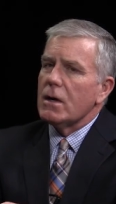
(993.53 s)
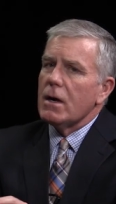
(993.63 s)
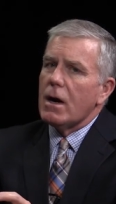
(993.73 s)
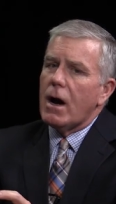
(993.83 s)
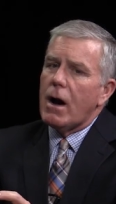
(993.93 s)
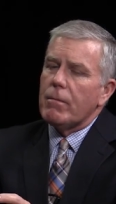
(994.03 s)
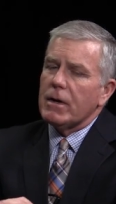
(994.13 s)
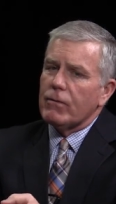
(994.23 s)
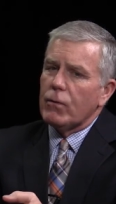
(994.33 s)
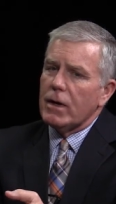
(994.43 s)
Uh,
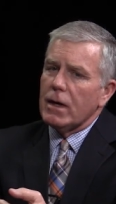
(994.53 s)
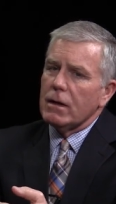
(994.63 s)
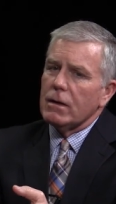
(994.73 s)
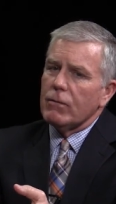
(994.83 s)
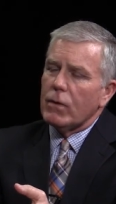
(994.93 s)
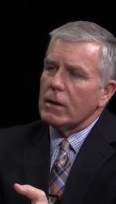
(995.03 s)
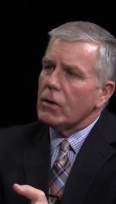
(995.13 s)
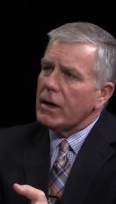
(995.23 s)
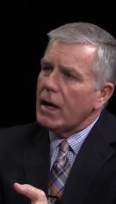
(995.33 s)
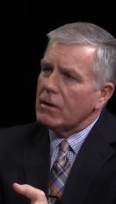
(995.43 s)
but if we, if we
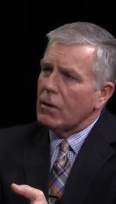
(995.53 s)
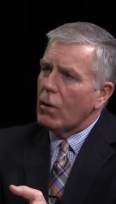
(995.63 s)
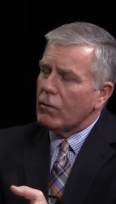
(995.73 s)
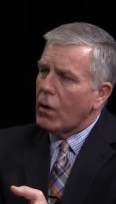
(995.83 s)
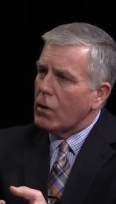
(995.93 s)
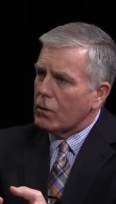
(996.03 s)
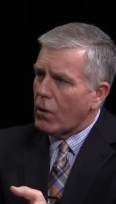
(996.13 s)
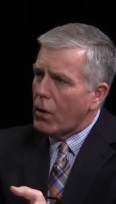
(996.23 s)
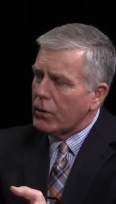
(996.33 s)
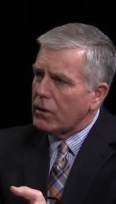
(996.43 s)
look at the overall
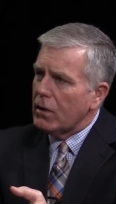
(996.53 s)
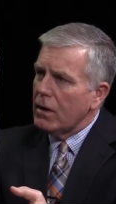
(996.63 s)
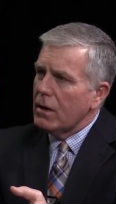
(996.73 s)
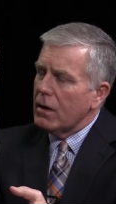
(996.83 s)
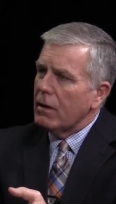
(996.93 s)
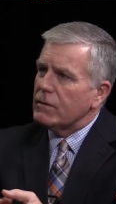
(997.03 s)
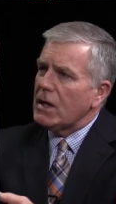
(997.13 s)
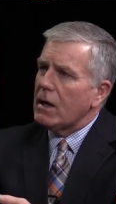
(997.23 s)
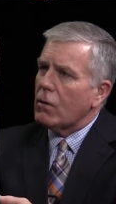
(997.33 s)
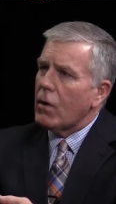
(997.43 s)
growth of
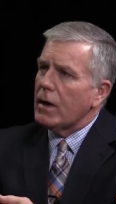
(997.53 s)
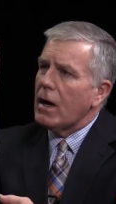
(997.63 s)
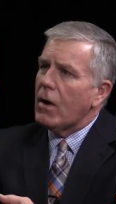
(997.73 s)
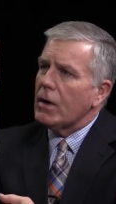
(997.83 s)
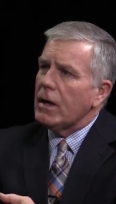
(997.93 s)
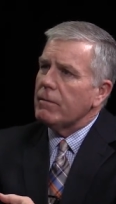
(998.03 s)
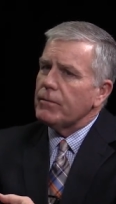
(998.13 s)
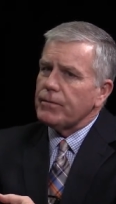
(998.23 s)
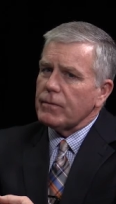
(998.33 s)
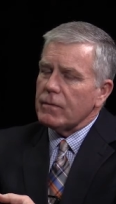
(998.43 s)
St. Croix County,
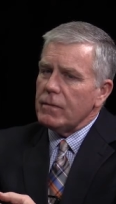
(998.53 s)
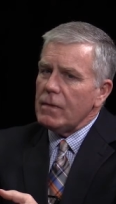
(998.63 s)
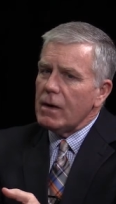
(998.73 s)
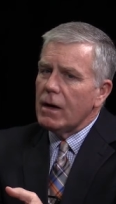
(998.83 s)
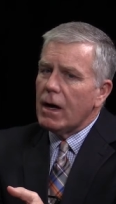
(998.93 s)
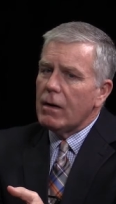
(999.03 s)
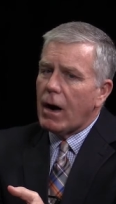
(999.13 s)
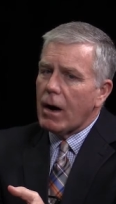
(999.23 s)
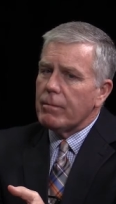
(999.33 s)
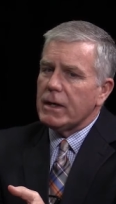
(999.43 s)
uh,
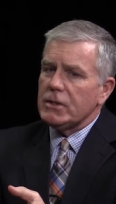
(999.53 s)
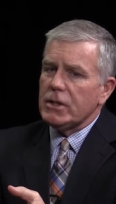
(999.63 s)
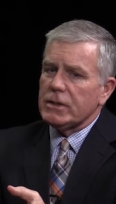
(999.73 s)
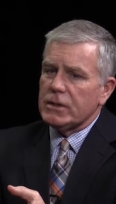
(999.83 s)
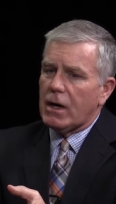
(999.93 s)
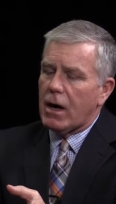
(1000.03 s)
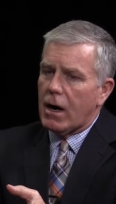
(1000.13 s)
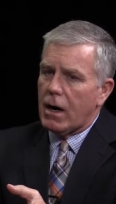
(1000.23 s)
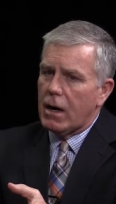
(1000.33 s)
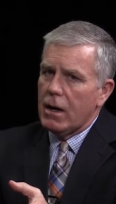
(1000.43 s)
our budgets
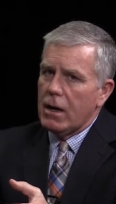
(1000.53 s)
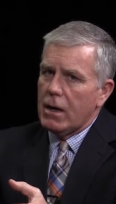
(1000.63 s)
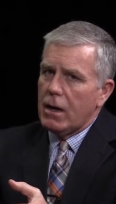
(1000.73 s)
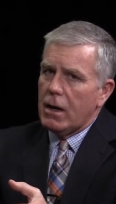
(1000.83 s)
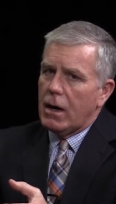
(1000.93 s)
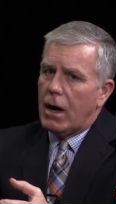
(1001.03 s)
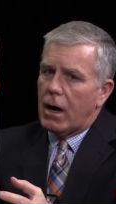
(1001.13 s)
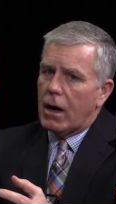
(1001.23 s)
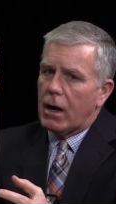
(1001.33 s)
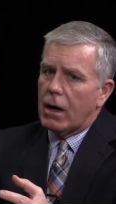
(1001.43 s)
are
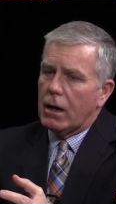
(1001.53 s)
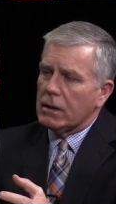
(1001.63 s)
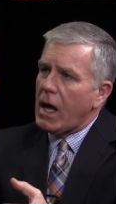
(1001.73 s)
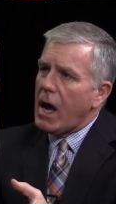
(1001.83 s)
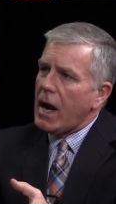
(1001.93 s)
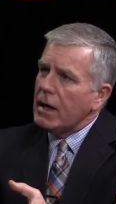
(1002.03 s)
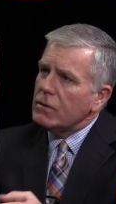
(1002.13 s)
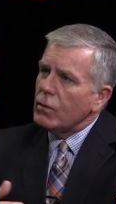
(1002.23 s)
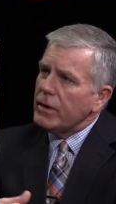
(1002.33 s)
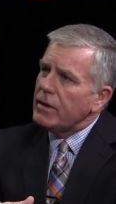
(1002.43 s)
are
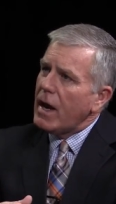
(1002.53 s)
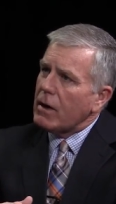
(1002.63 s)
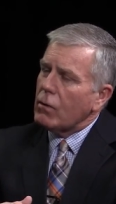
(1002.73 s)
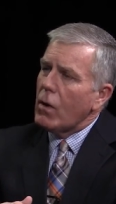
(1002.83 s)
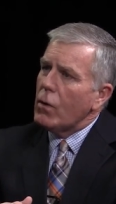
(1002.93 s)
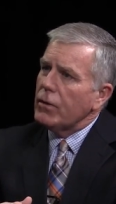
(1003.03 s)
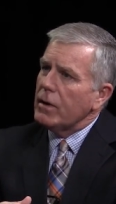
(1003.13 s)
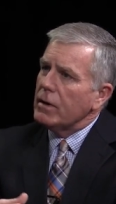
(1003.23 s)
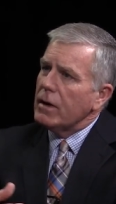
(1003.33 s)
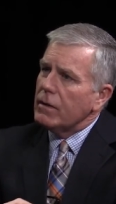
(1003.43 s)
aligned with that growth
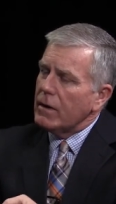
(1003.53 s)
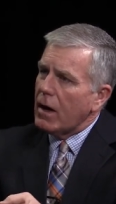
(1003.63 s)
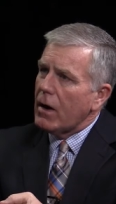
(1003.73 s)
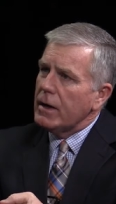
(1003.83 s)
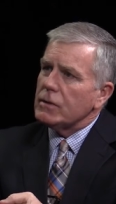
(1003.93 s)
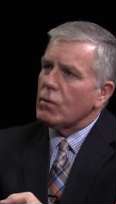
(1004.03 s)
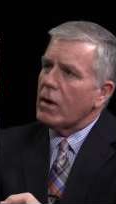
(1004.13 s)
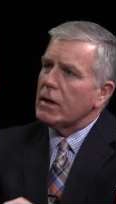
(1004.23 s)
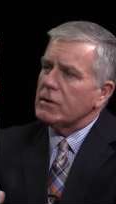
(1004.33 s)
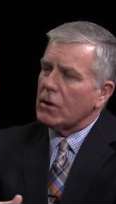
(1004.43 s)
in, in the areas
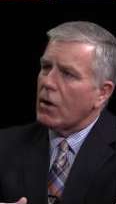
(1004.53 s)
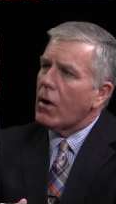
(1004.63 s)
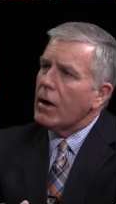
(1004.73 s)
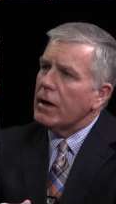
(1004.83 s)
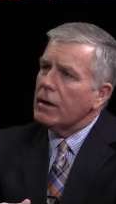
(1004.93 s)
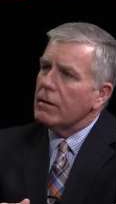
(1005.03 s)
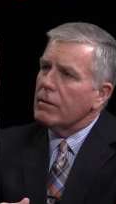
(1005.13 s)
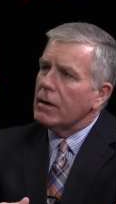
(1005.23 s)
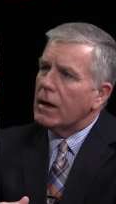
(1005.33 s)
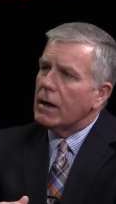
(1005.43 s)
where it's occurring
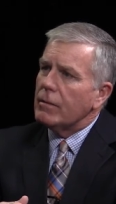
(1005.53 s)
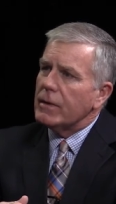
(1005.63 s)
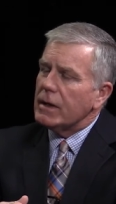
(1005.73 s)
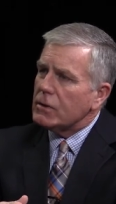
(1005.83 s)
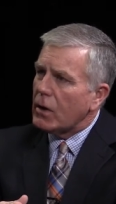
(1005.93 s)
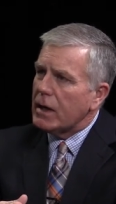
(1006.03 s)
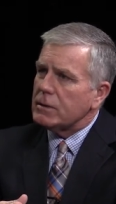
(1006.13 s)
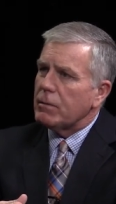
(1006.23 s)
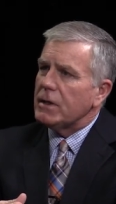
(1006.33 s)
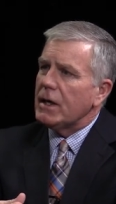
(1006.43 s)
um, in
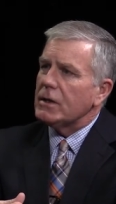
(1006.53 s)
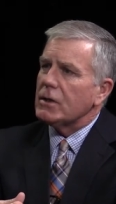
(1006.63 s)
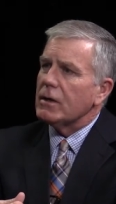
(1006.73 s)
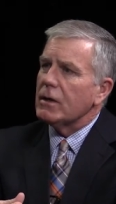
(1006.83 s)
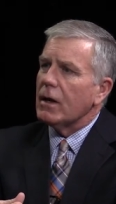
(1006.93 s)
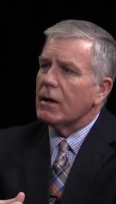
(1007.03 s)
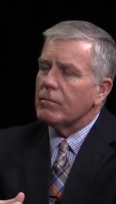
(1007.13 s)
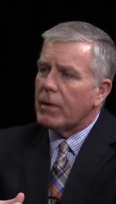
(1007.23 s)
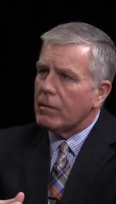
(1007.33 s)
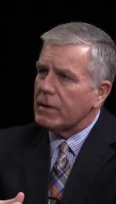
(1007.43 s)
transportation,
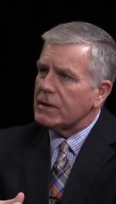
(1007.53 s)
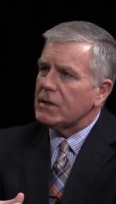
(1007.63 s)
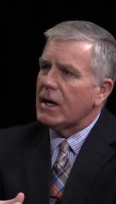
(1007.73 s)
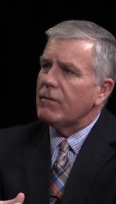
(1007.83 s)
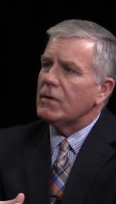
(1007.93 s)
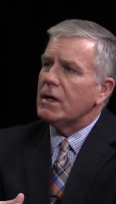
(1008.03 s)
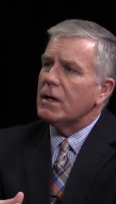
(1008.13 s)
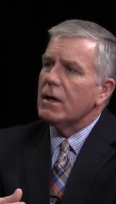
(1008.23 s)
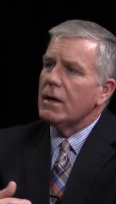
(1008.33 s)
in public safety,